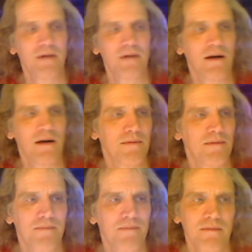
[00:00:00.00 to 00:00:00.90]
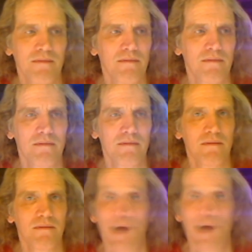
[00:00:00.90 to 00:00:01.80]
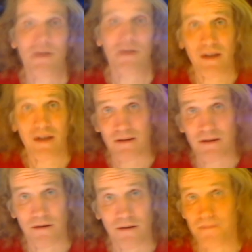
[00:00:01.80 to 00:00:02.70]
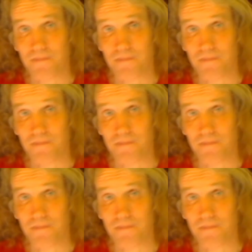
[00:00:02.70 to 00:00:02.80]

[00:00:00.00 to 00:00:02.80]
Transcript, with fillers: Um, I don't think so.